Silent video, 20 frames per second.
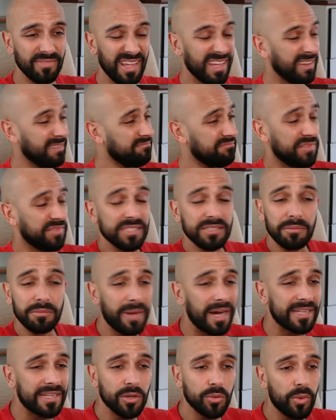It doesn't
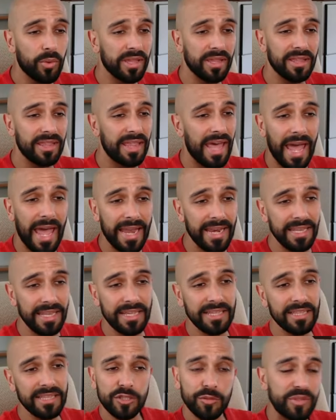matter whether they're
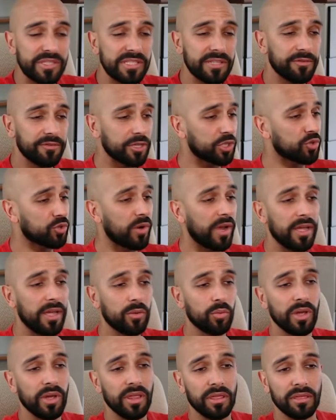ending the specific trade
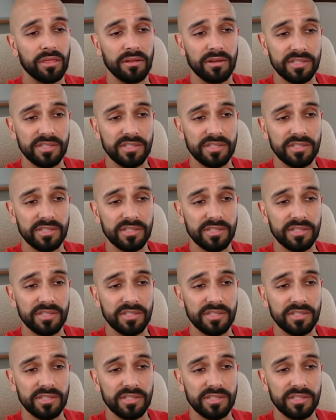with